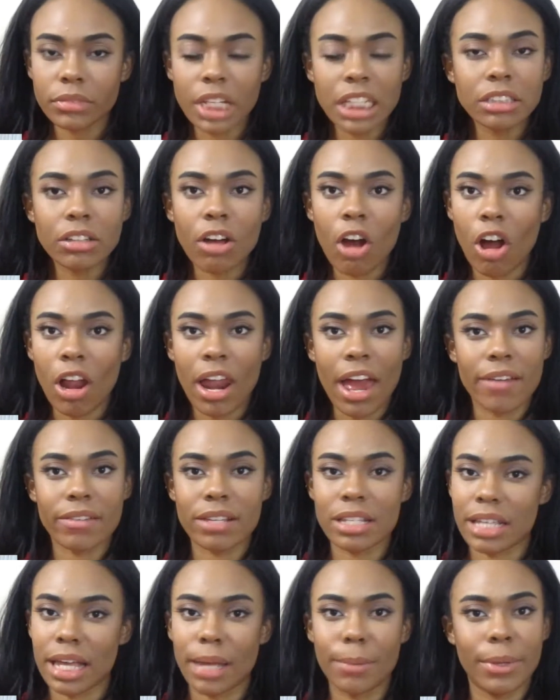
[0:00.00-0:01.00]
That's all I have
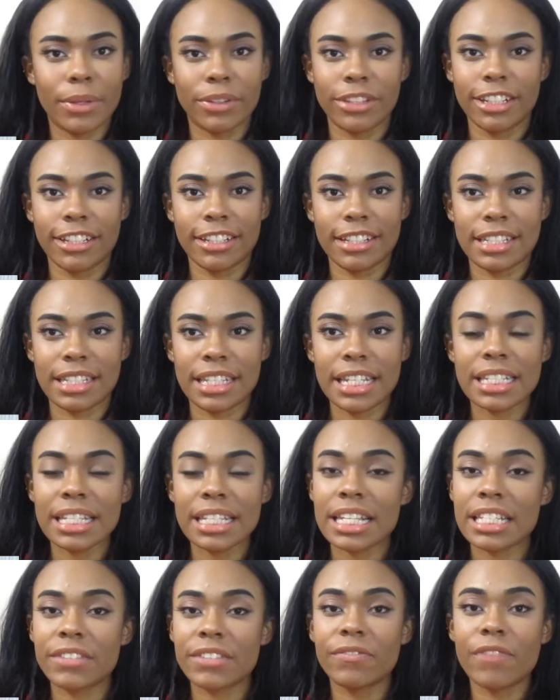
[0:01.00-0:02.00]
to say about this. This
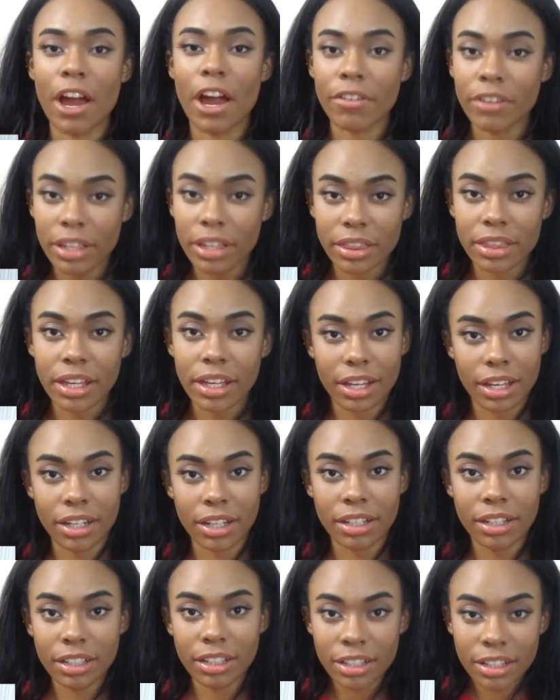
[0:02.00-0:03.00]
is very
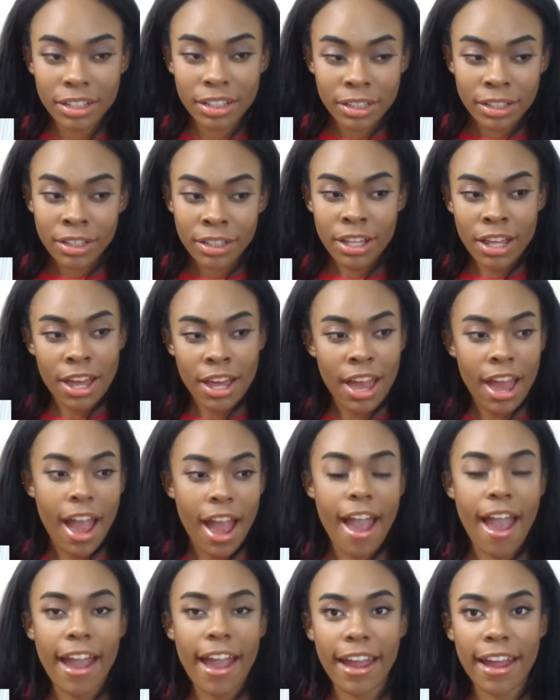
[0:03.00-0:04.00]
thin,
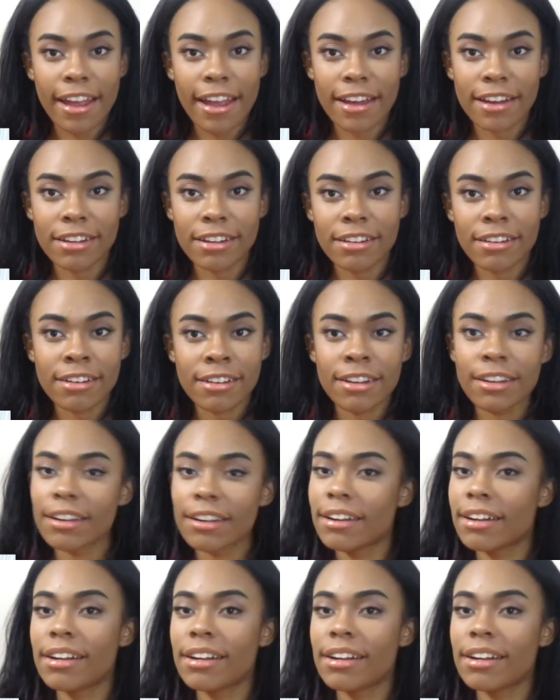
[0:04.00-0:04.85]
and